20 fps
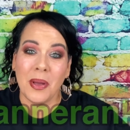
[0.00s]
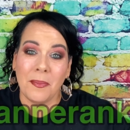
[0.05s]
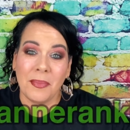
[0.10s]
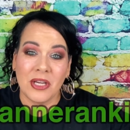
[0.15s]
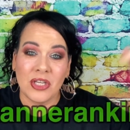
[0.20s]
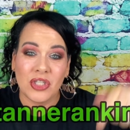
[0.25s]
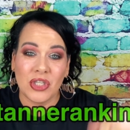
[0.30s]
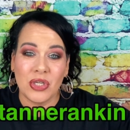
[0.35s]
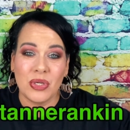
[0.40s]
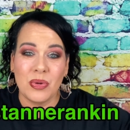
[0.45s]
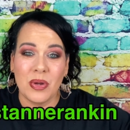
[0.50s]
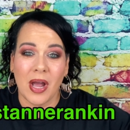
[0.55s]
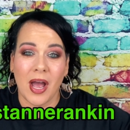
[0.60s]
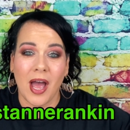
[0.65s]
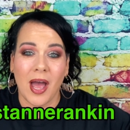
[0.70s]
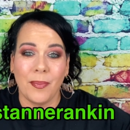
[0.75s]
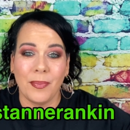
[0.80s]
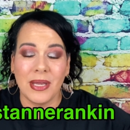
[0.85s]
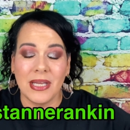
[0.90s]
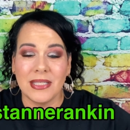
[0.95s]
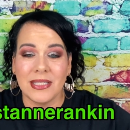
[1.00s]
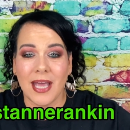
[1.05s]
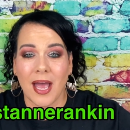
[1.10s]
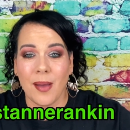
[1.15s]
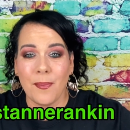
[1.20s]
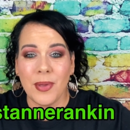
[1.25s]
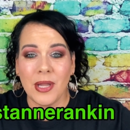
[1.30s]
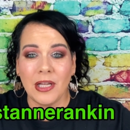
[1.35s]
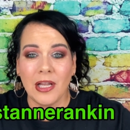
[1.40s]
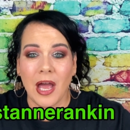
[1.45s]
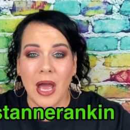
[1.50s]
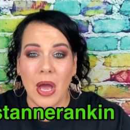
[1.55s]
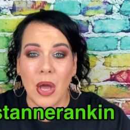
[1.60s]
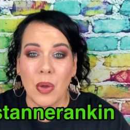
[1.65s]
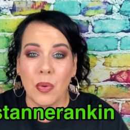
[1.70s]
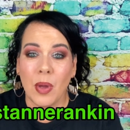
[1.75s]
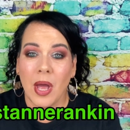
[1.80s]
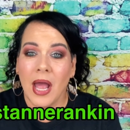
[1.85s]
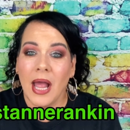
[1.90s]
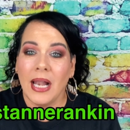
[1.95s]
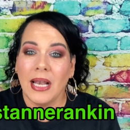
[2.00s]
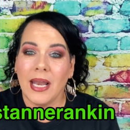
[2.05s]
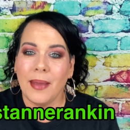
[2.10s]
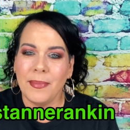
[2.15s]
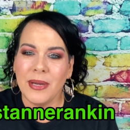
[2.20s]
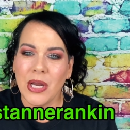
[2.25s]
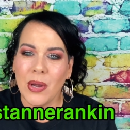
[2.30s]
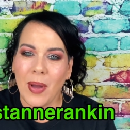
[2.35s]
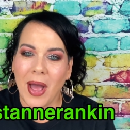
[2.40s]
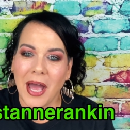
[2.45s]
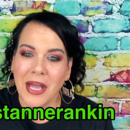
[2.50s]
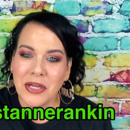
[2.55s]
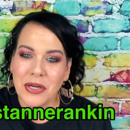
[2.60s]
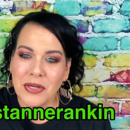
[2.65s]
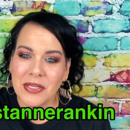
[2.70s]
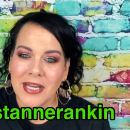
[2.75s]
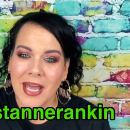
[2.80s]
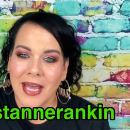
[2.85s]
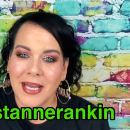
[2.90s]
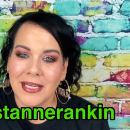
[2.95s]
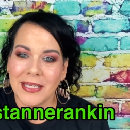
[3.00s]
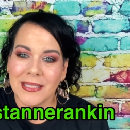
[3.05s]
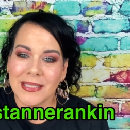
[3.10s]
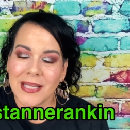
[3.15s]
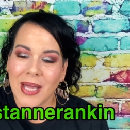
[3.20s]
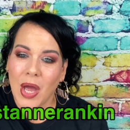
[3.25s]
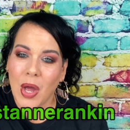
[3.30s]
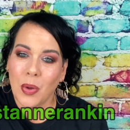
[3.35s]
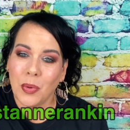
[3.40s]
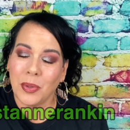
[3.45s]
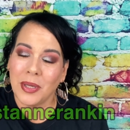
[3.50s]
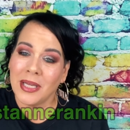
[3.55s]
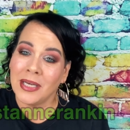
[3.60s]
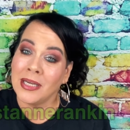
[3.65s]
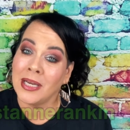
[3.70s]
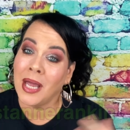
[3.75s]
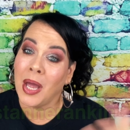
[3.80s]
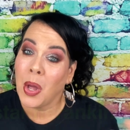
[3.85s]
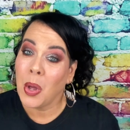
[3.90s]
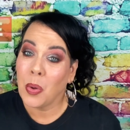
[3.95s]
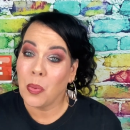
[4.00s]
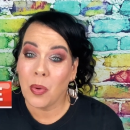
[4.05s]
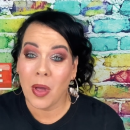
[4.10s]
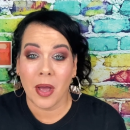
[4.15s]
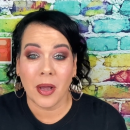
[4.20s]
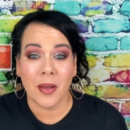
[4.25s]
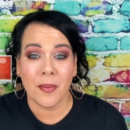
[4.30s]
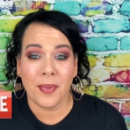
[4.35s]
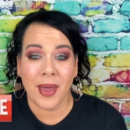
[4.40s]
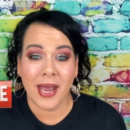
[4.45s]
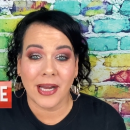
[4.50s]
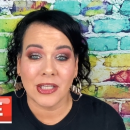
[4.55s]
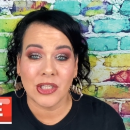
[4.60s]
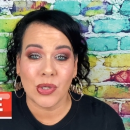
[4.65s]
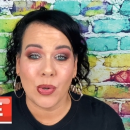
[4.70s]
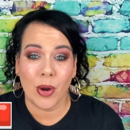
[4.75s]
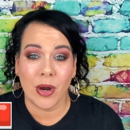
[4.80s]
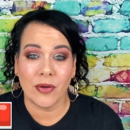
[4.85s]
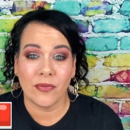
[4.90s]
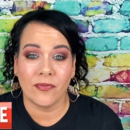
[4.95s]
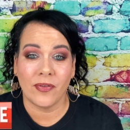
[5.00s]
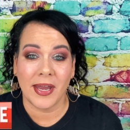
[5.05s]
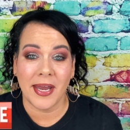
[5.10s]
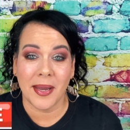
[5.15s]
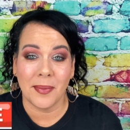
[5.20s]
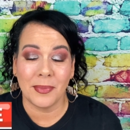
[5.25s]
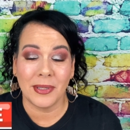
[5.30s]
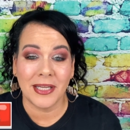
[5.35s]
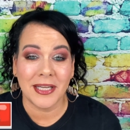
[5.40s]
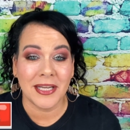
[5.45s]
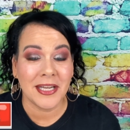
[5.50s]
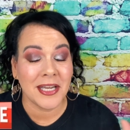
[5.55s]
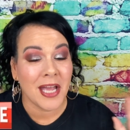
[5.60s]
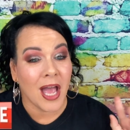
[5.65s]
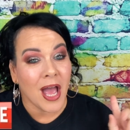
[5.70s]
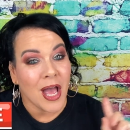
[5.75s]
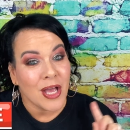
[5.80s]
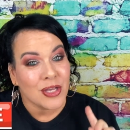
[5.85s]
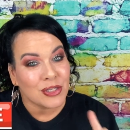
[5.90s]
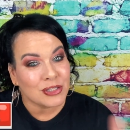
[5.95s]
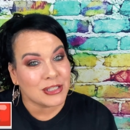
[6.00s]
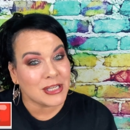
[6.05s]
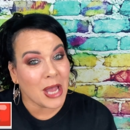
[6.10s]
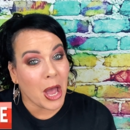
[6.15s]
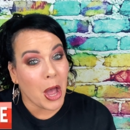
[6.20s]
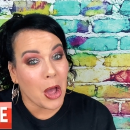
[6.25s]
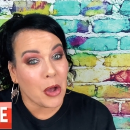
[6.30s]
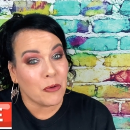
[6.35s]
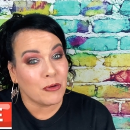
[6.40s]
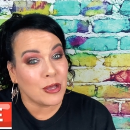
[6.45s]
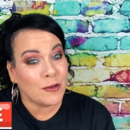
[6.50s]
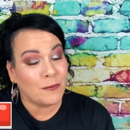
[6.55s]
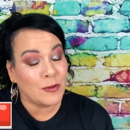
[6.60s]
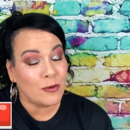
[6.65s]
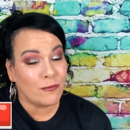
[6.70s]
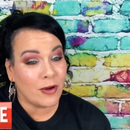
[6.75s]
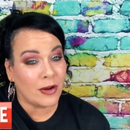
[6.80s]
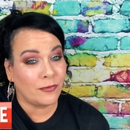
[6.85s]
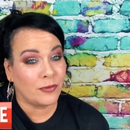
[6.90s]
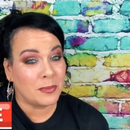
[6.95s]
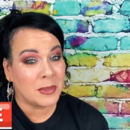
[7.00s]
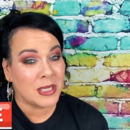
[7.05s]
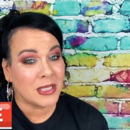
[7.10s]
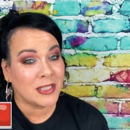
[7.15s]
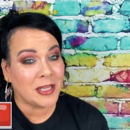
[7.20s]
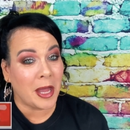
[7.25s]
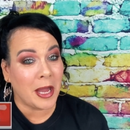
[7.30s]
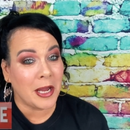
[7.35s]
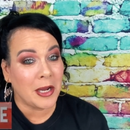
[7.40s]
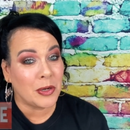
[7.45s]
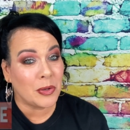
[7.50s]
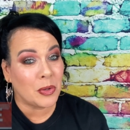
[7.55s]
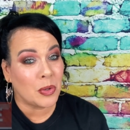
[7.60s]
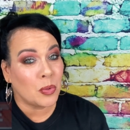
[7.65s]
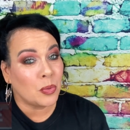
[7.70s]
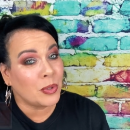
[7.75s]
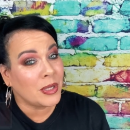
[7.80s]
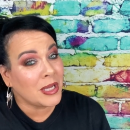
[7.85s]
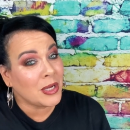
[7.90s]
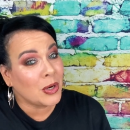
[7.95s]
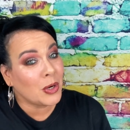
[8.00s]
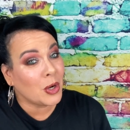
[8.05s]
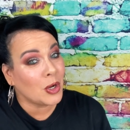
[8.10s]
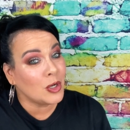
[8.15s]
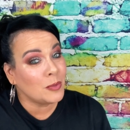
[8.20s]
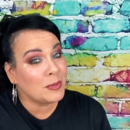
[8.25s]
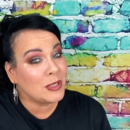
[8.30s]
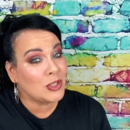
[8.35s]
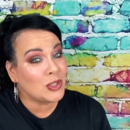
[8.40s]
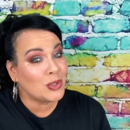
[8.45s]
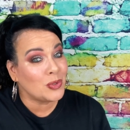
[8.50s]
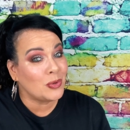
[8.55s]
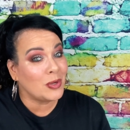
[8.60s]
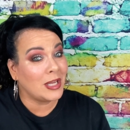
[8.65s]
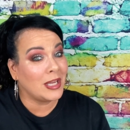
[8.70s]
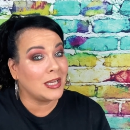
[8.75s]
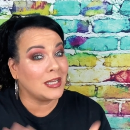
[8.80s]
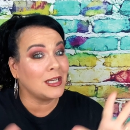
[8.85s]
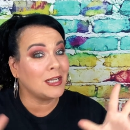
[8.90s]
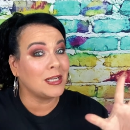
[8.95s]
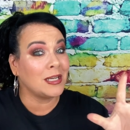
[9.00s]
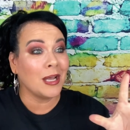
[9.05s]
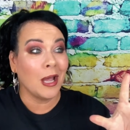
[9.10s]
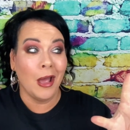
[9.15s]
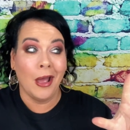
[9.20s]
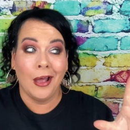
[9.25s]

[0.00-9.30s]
Make sure you comment down below. Let me know how your day is going. Welcome back to our family. So, if you read from the title, we are going to be doing